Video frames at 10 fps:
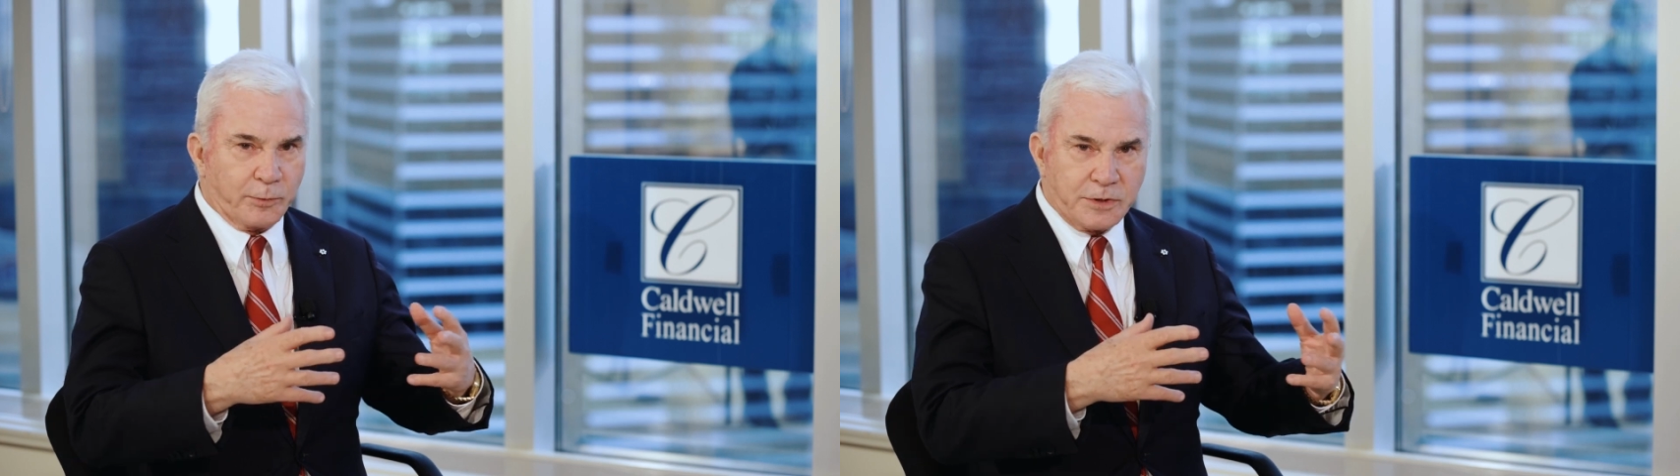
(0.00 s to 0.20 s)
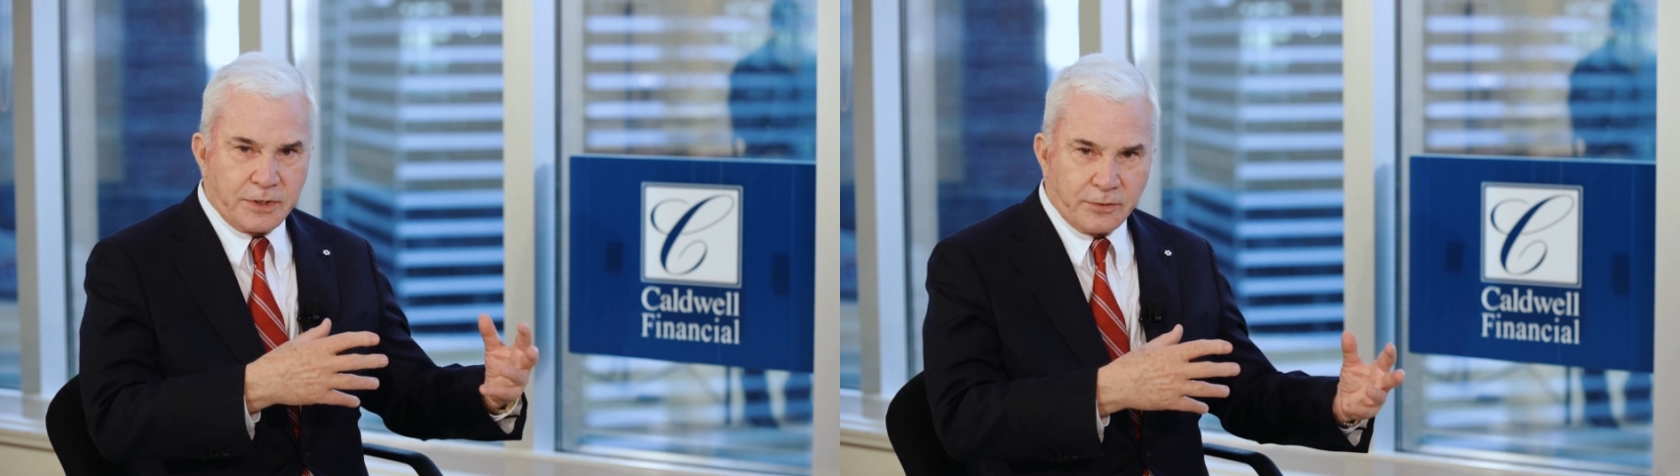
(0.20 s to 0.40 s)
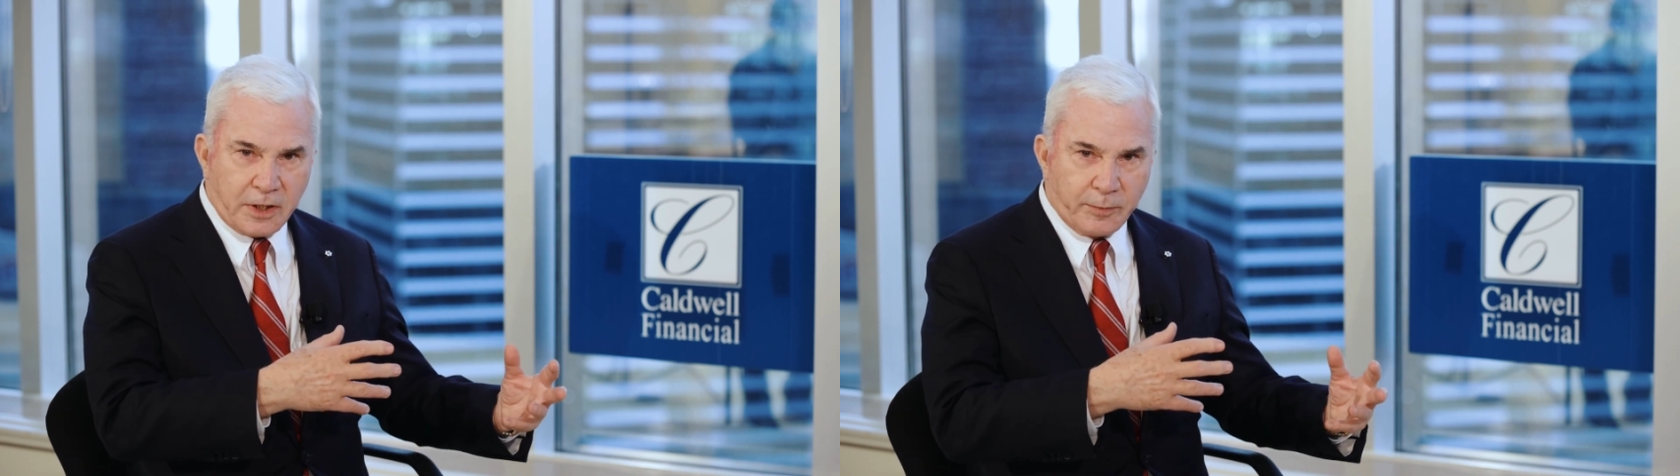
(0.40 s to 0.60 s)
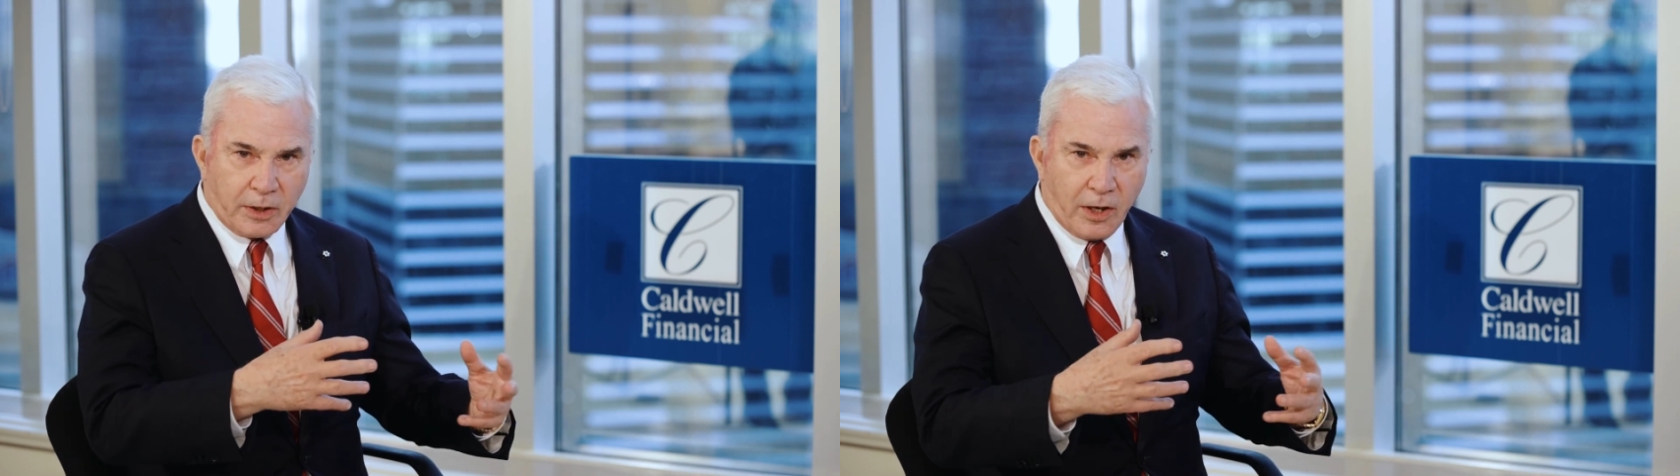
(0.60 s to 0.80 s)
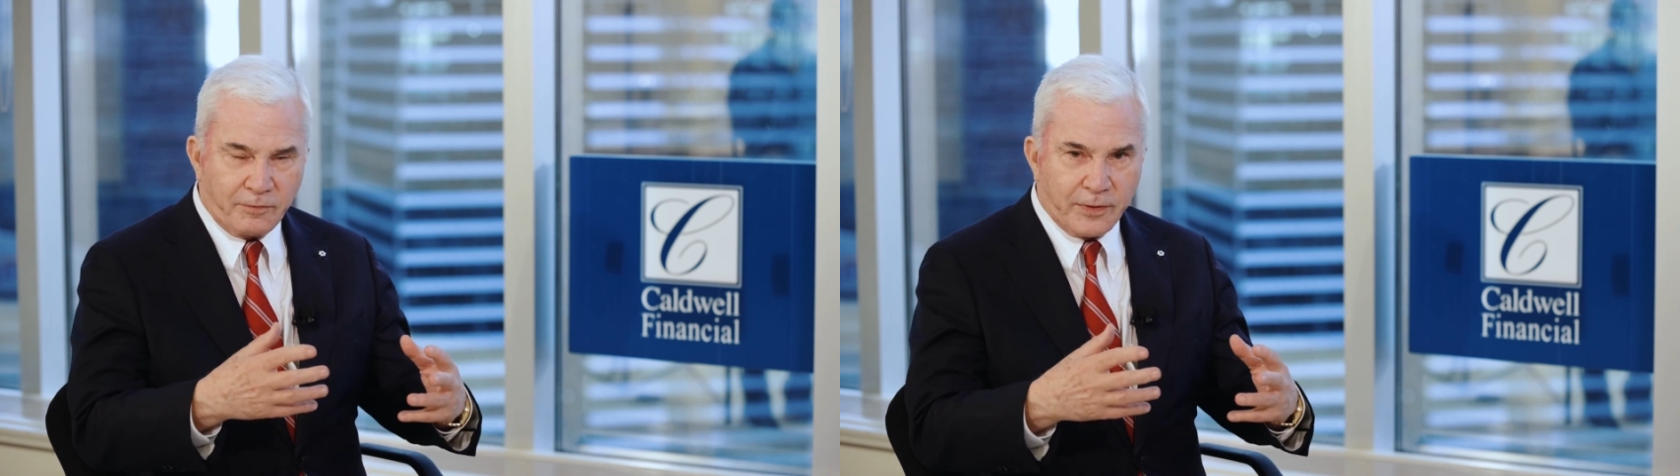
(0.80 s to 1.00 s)
We're still
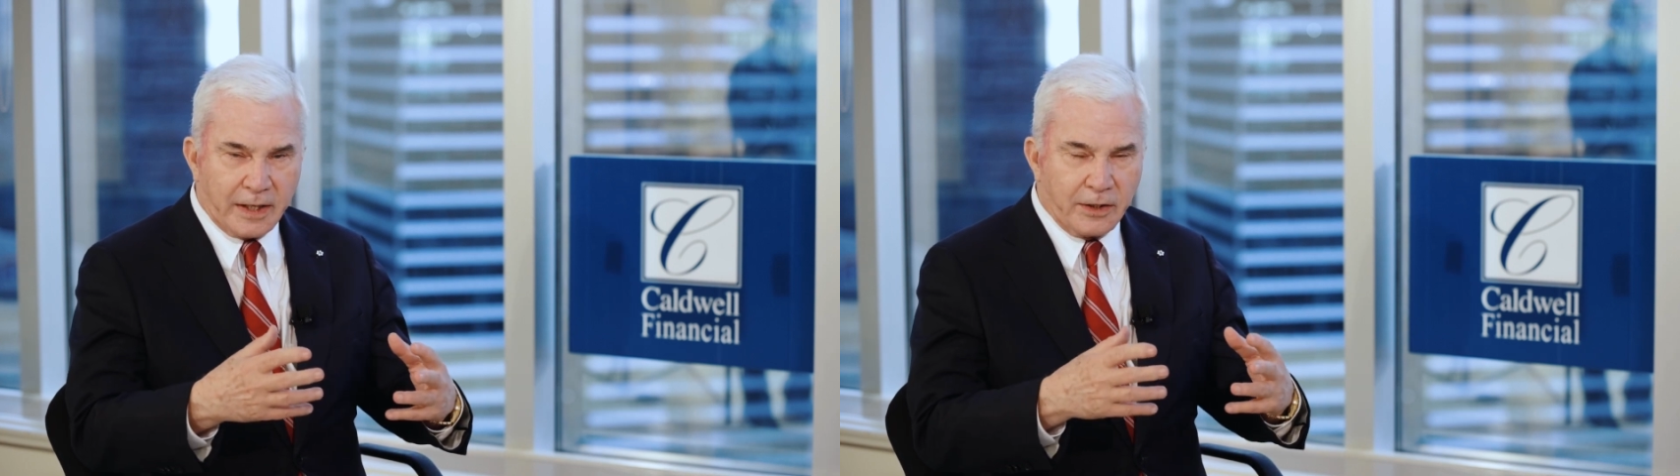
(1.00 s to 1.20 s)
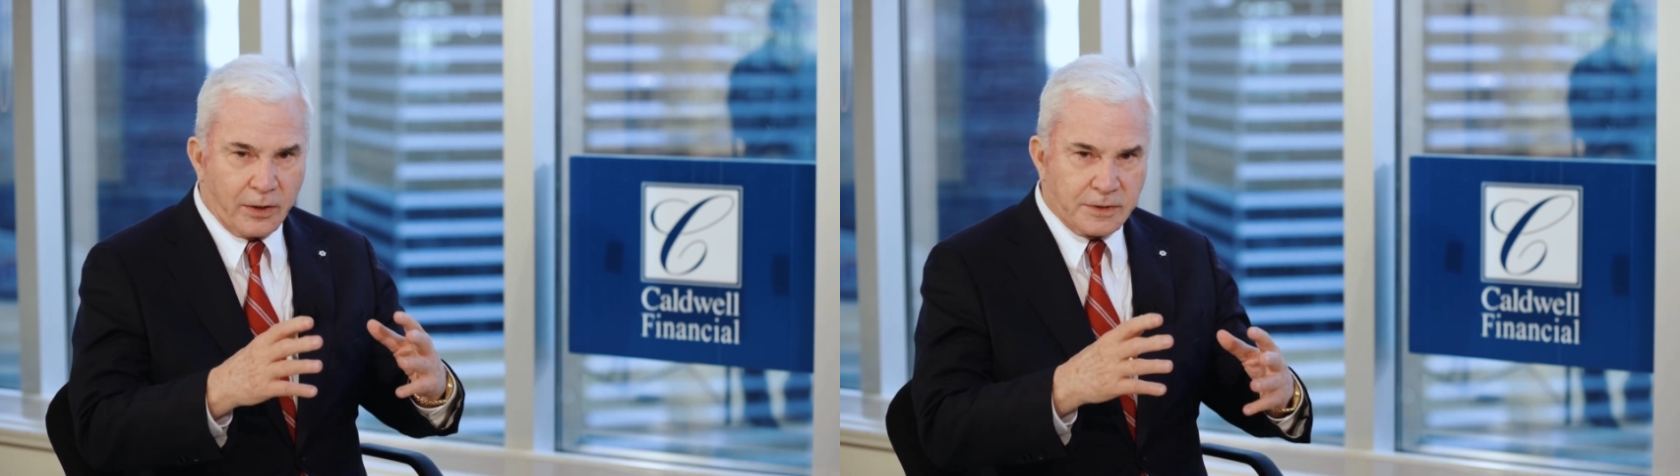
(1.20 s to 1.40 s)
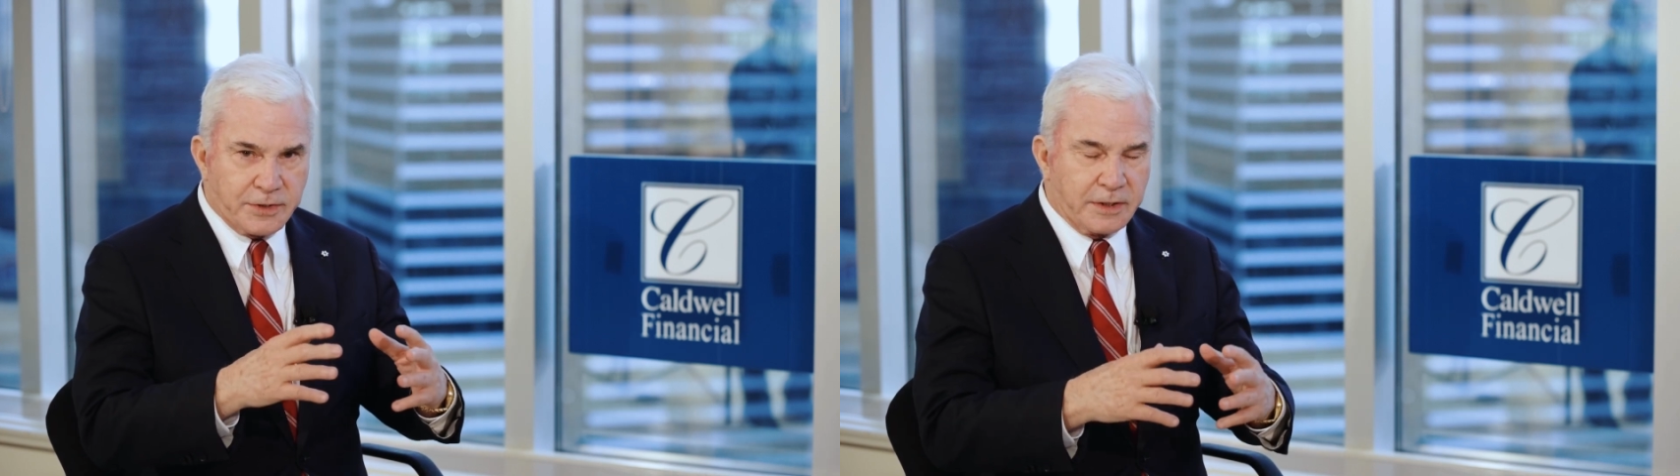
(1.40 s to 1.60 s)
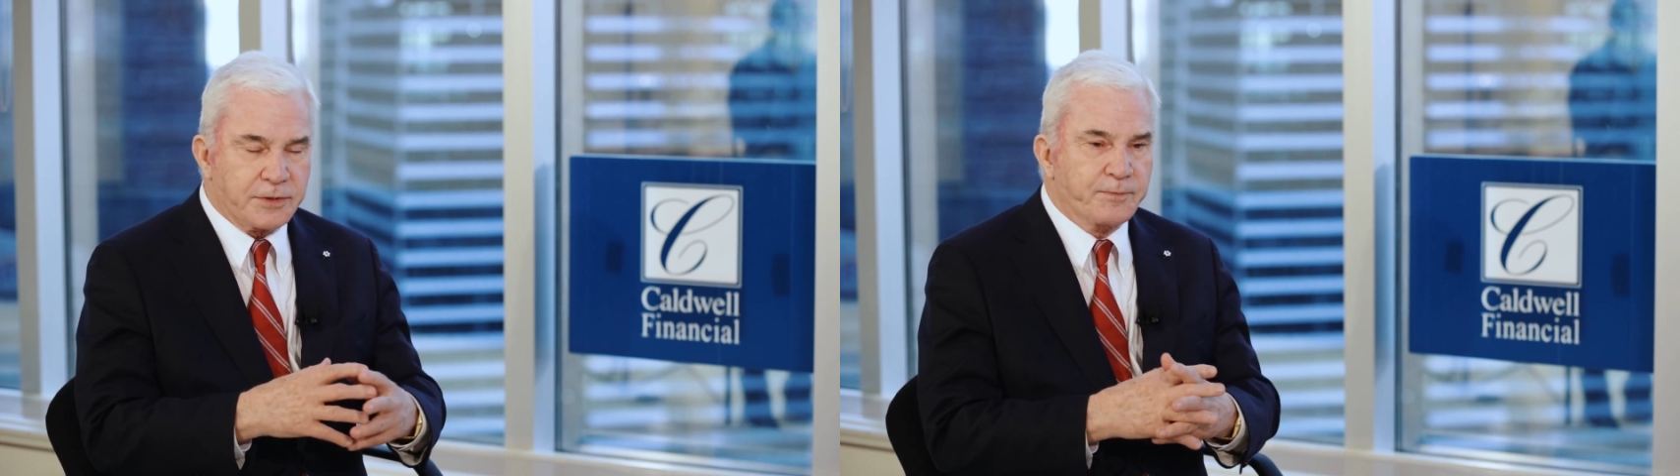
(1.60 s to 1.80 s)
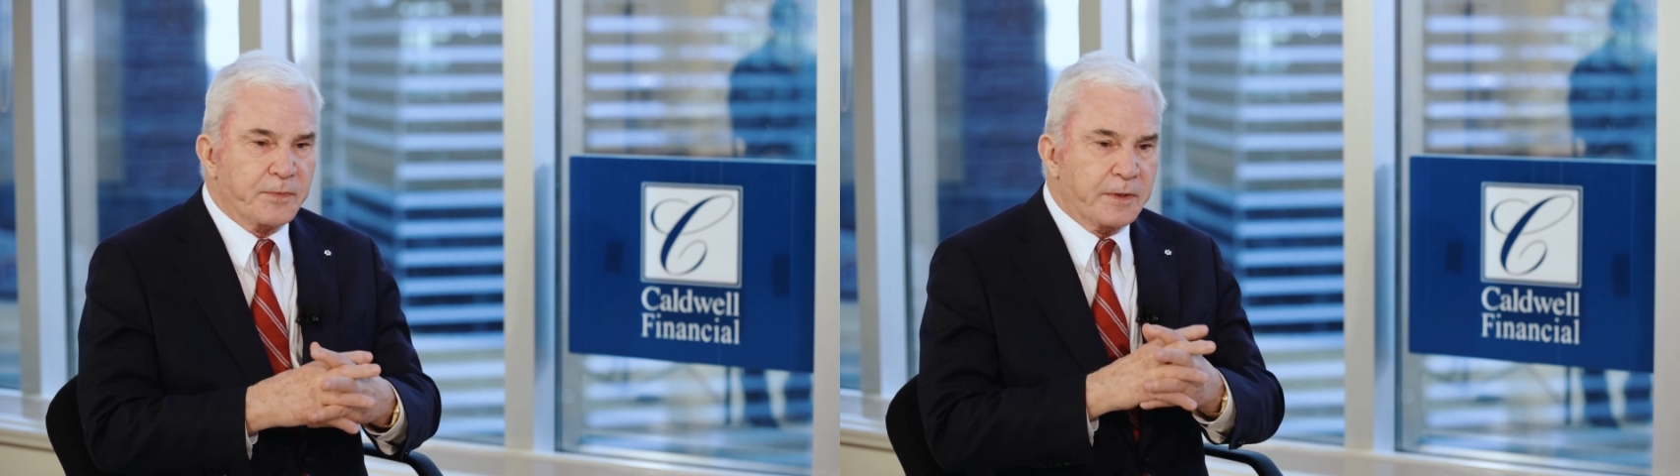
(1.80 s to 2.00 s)
coming off that nonsense.